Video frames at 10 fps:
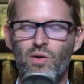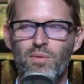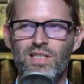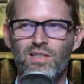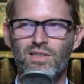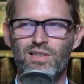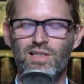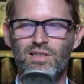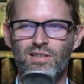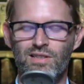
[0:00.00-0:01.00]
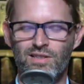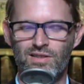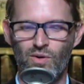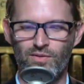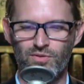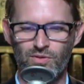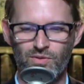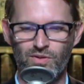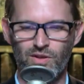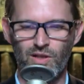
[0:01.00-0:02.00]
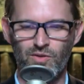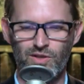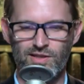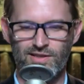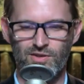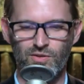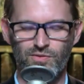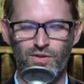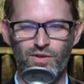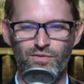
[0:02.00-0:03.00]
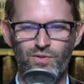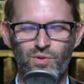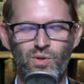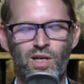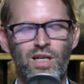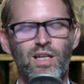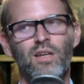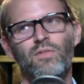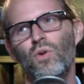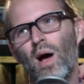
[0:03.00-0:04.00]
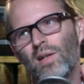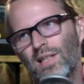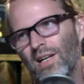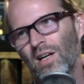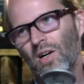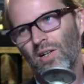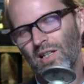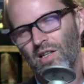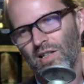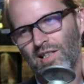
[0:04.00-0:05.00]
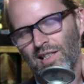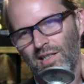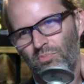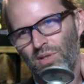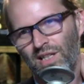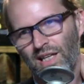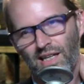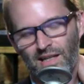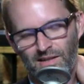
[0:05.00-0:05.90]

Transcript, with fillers: I may still need to, to go after the lyricist. So if you if you if you out there are a lyricist, be thinking.